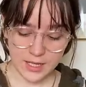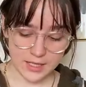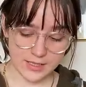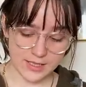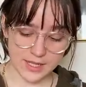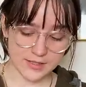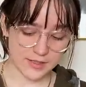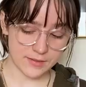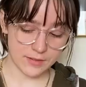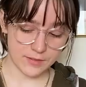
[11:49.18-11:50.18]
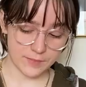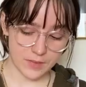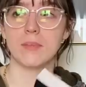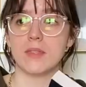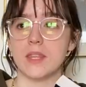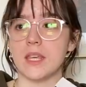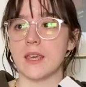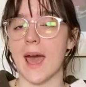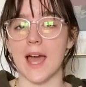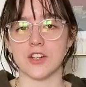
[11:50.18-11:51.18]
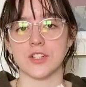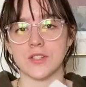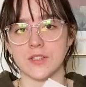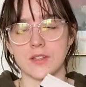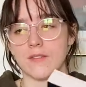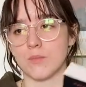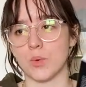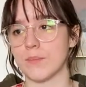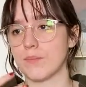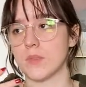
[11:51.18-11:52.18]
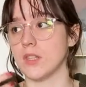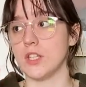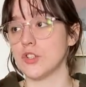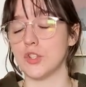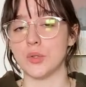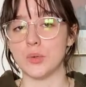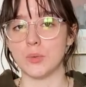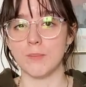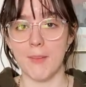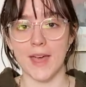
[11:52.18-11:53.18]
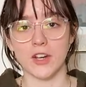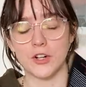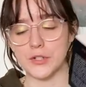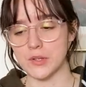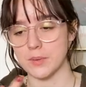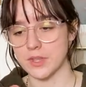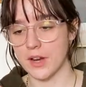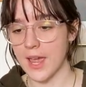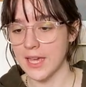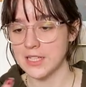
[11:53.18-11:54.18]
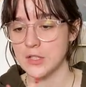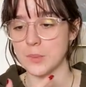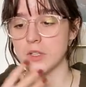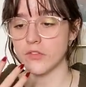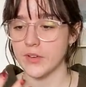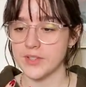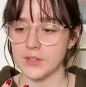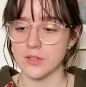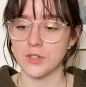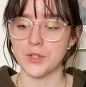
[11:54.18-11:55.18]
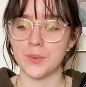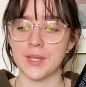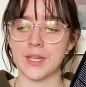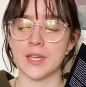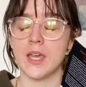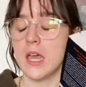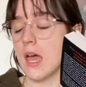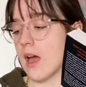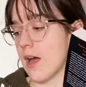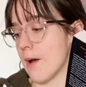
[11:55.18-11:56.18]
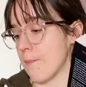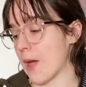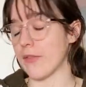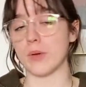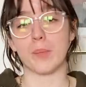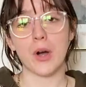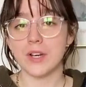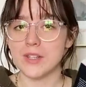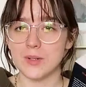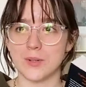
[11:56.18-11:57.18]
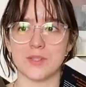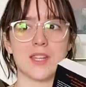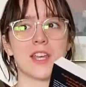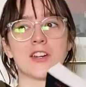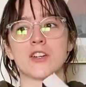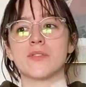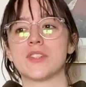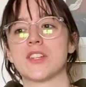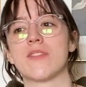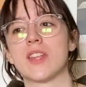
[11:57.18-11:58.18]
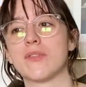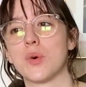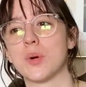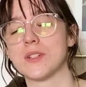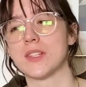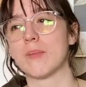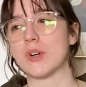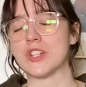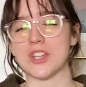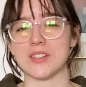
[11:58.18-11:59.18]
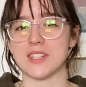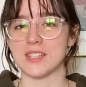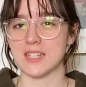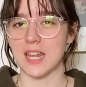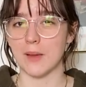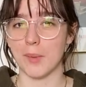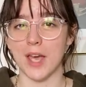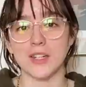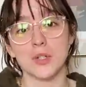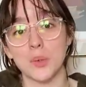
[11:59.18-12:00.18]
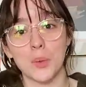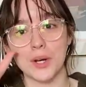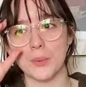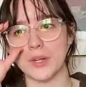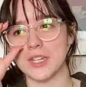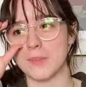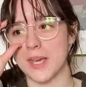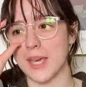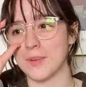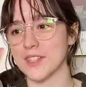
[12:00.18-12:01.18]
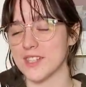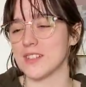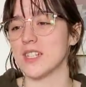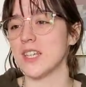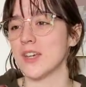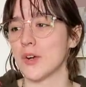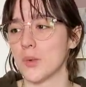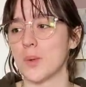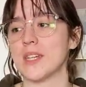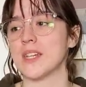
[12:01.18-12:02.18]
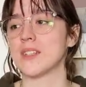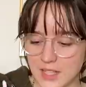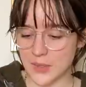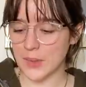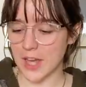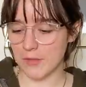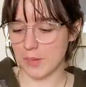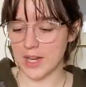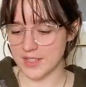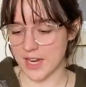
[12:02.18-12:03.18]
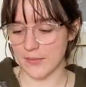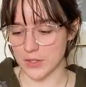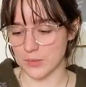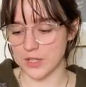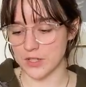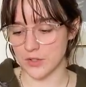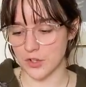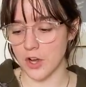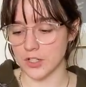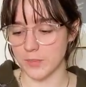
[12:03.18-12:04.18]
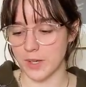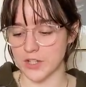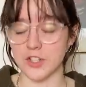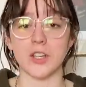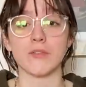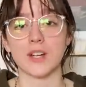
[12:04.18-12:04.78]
it says the actions and what the two men are doing with their hands, what their faces are doing, how their bodies are sitting, and all the stuff that of course someone just listening behind a door wouldn't be able to see or witness. And so it kind of breaks down this really strong depiction of